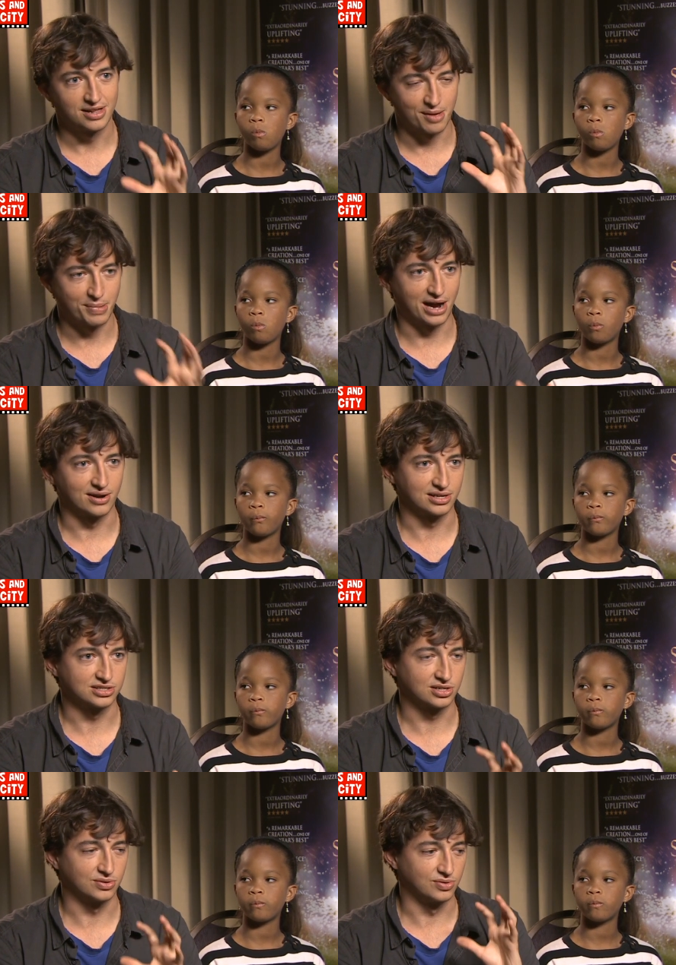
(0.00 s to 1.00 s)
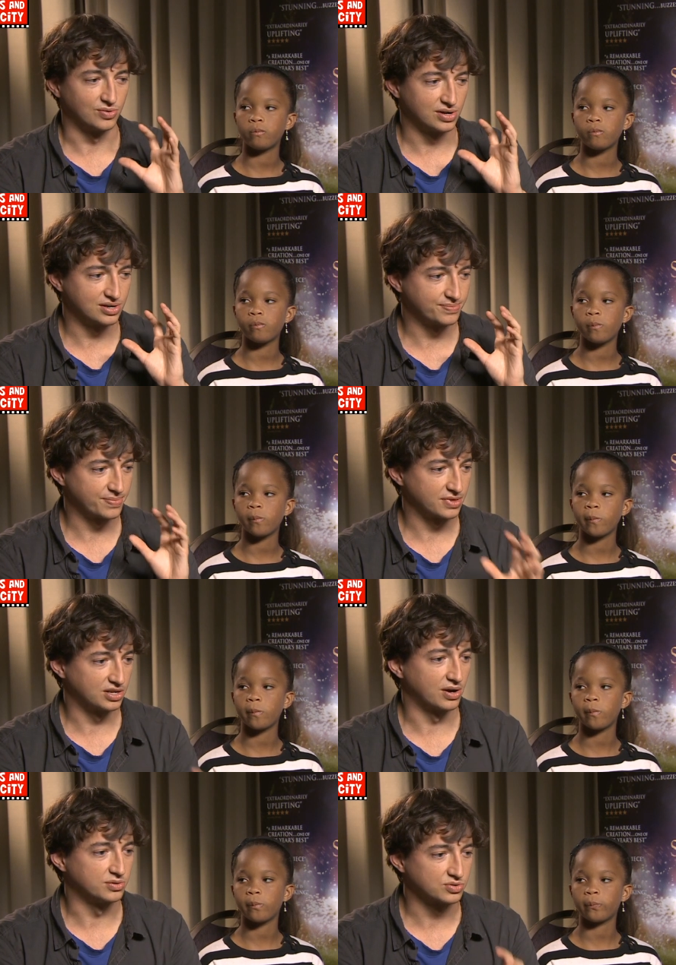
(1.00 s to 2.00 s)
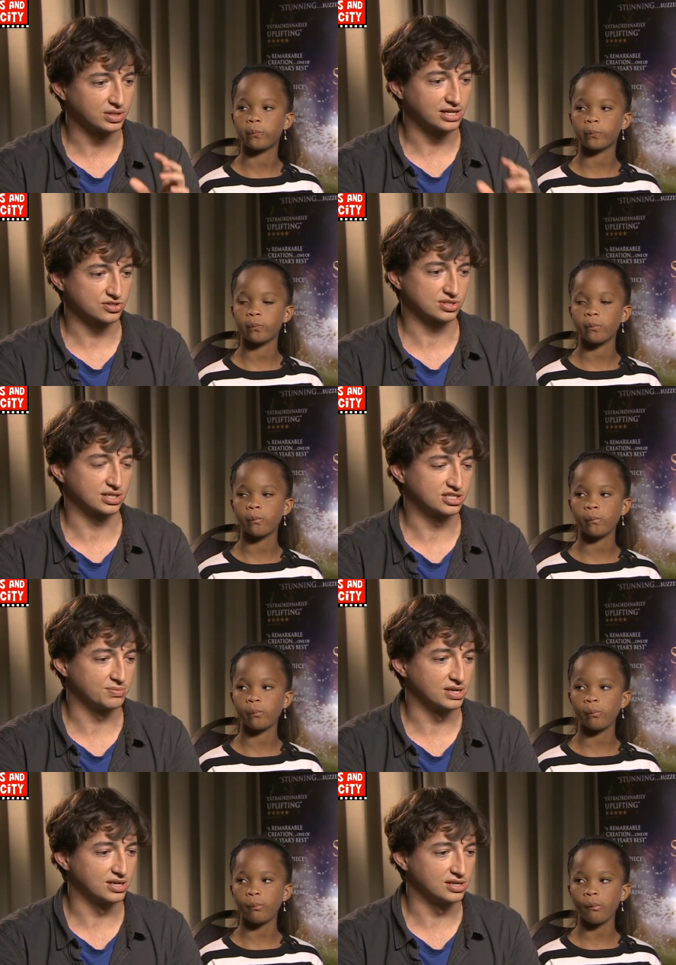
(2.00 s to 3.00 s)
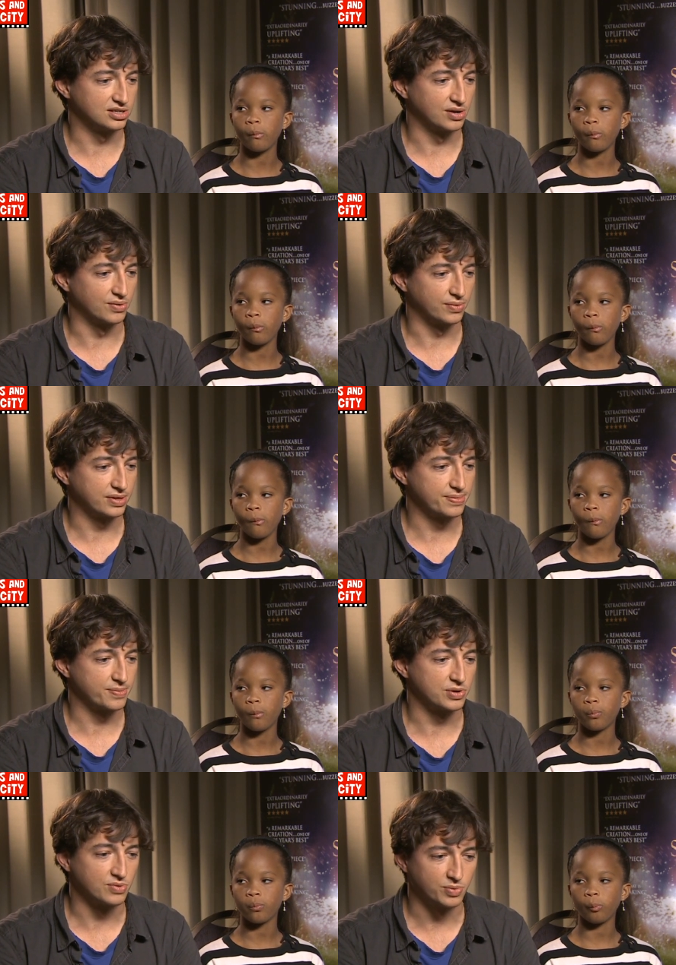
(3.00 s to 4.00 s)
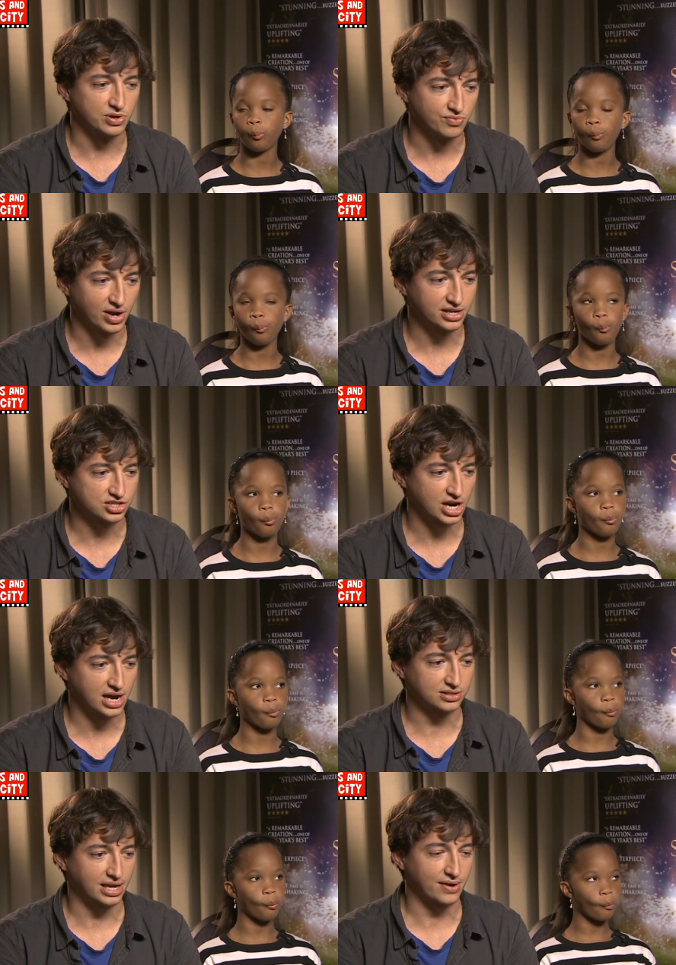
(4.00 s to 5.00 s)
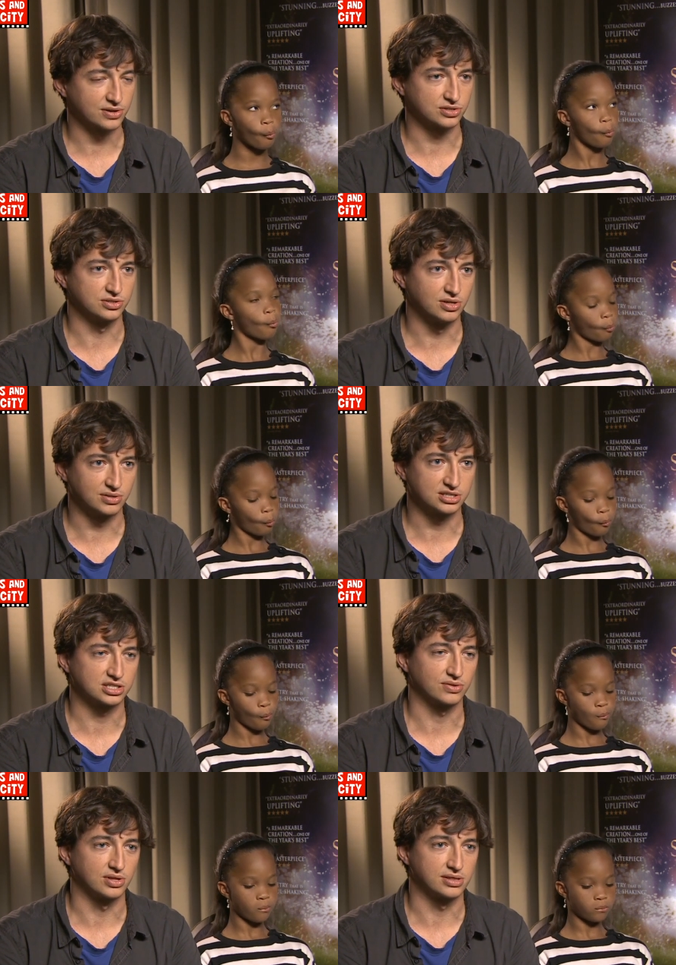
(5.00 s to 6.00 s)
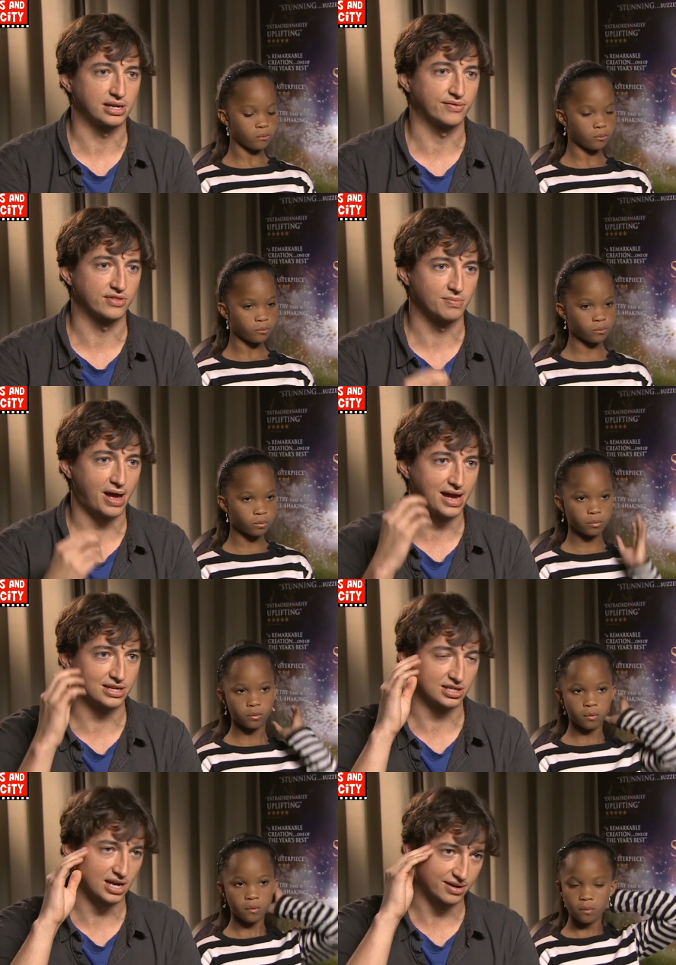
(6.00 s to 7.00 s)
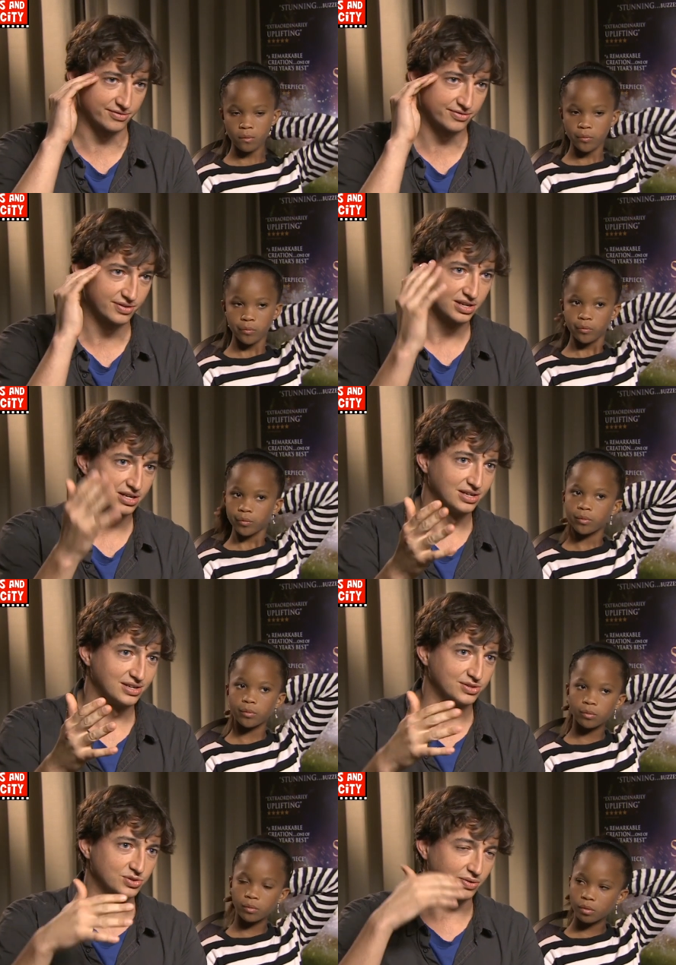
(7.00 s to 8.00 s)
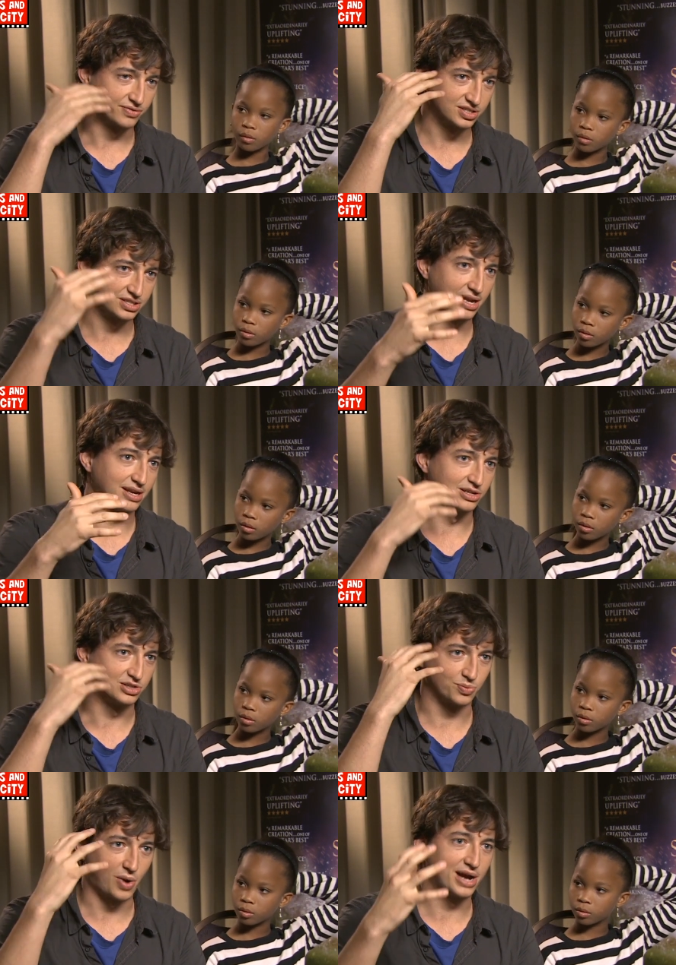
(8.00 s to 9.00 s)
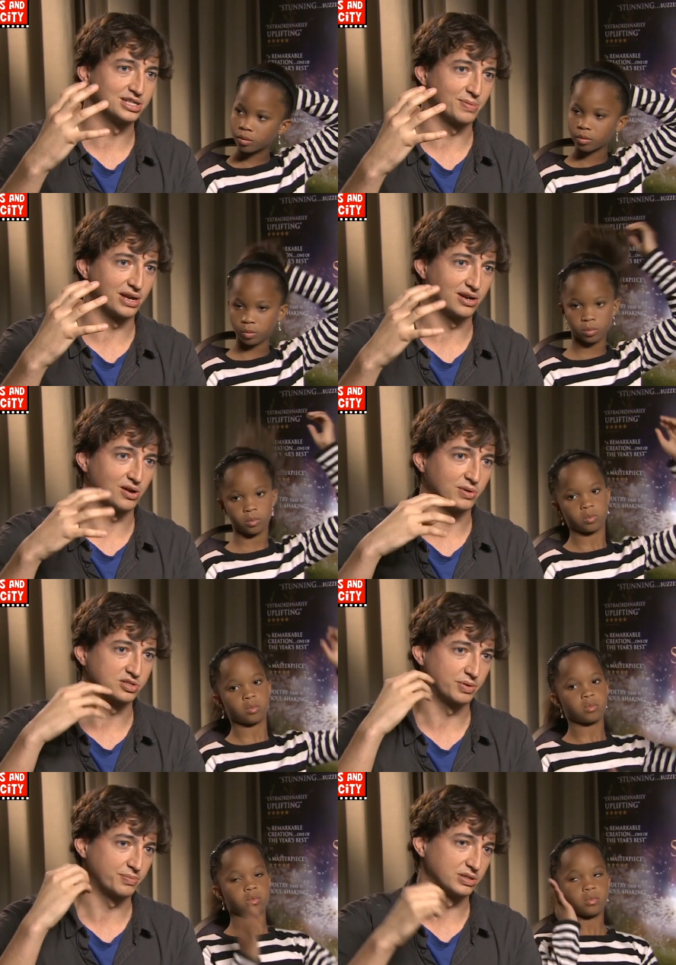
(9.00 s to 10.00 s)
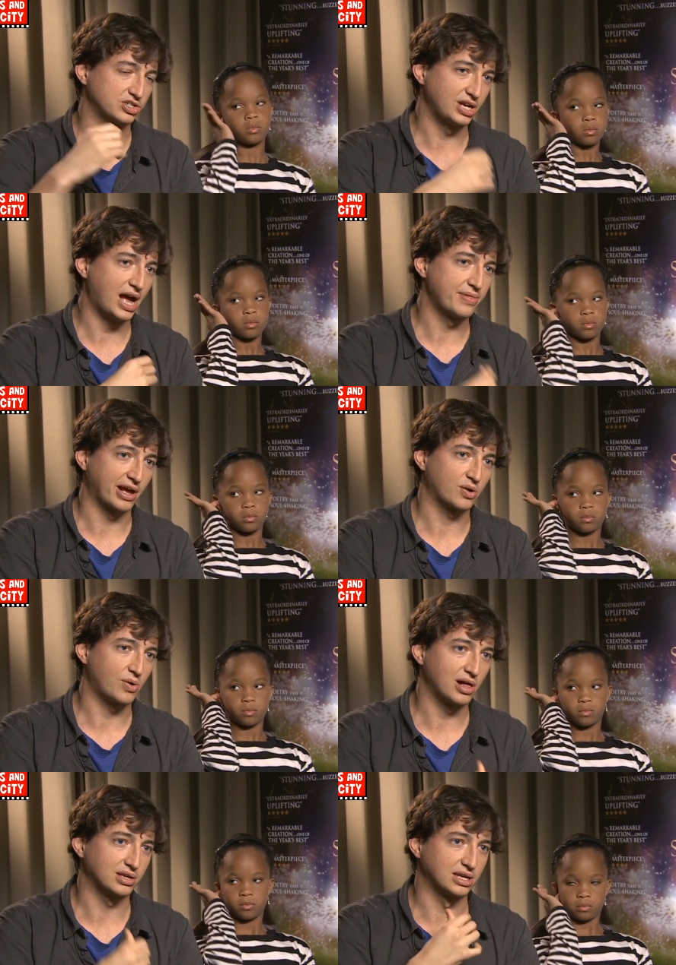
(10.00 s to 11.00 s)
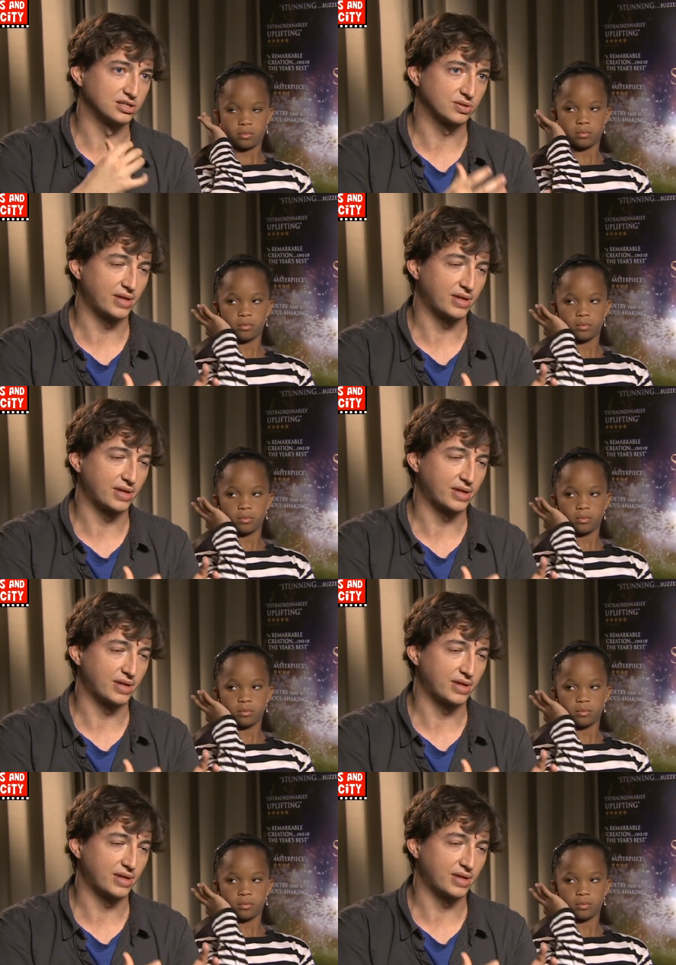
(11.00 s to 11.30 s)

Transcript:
Speaker 1: about. And so, you know, it was really interesting to me, you know, when you write a child character, you don't necessarily think of them as a kind of sort of sage, wise man almost, but she had that quality. And so